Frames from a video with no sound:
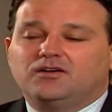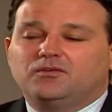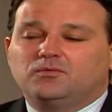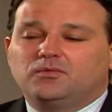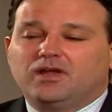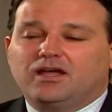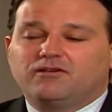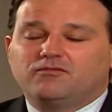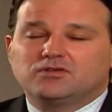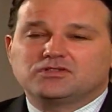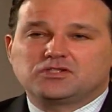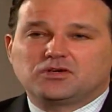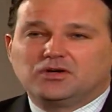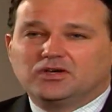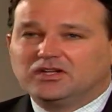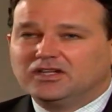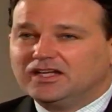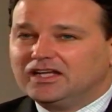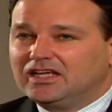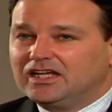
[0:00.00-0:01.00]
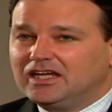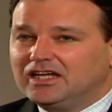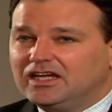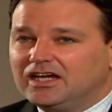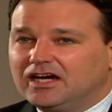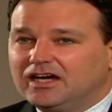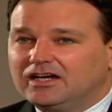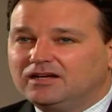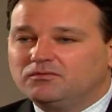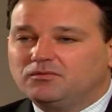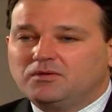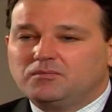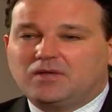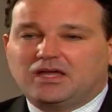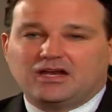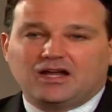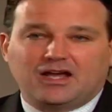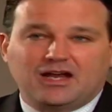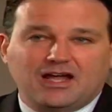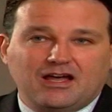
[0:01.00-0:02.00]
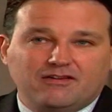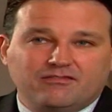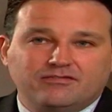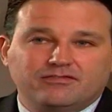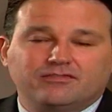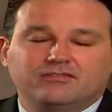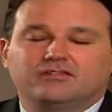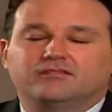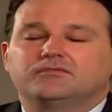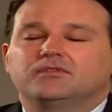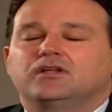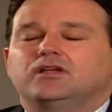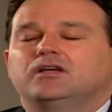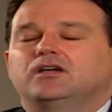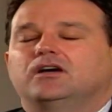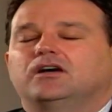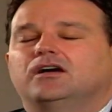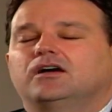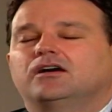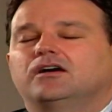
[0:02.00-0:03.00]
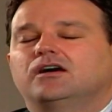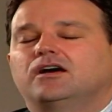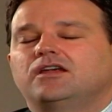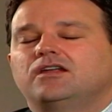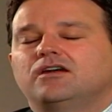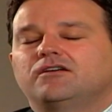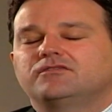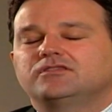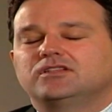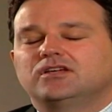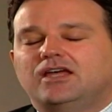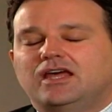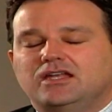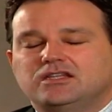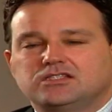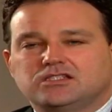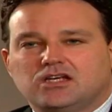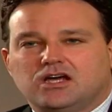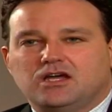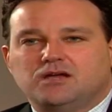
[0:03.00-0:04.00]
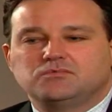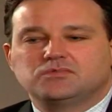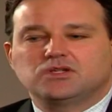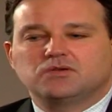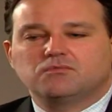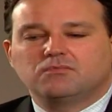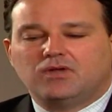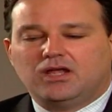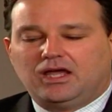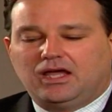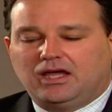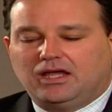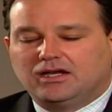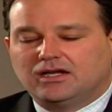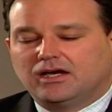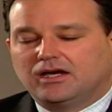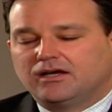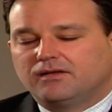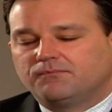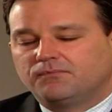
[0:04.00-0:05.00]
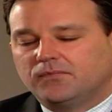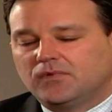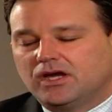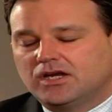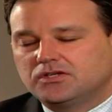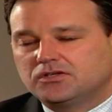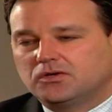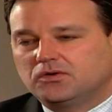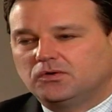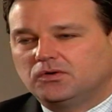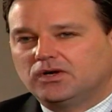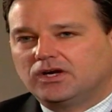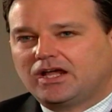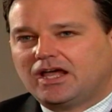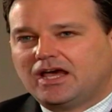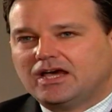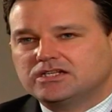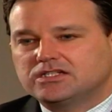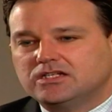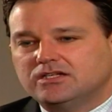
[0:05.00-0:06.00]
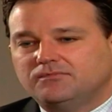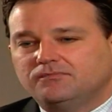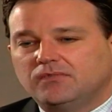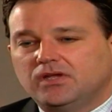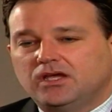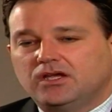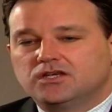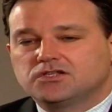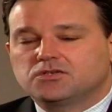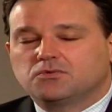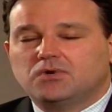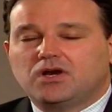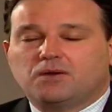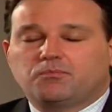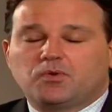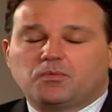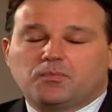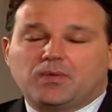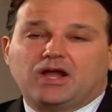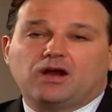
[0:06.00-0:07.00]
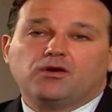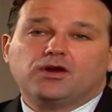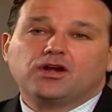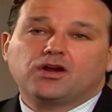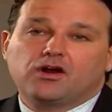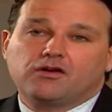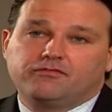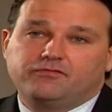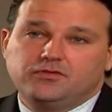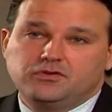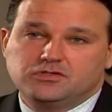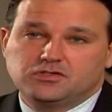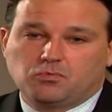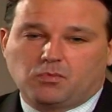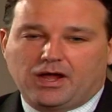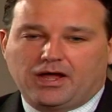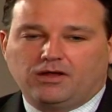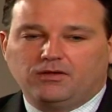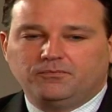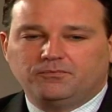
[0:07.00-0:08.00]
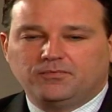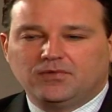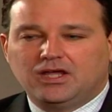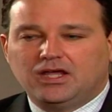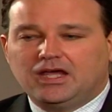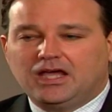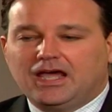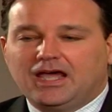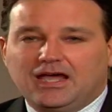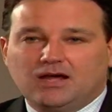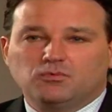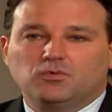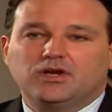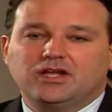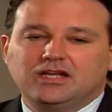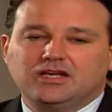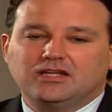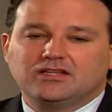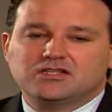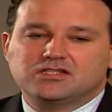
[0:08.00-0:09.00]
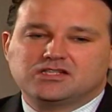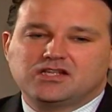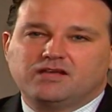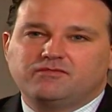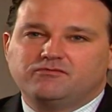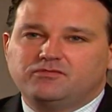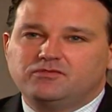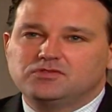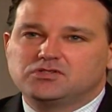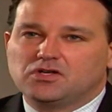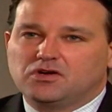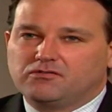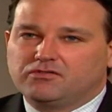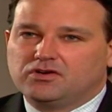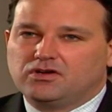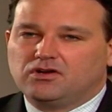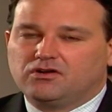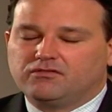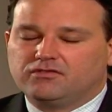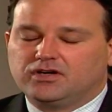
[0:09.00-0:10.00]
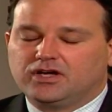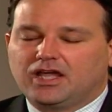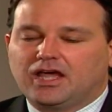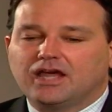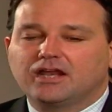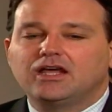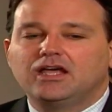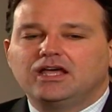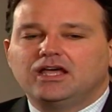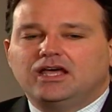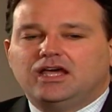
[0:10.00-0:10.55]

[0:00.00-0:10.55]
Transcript: We have what's called leaky gut. We may not have enough enzymes and hydrochloric acid. So we're not preparing our foods well, and we're eating the same foods over and over again.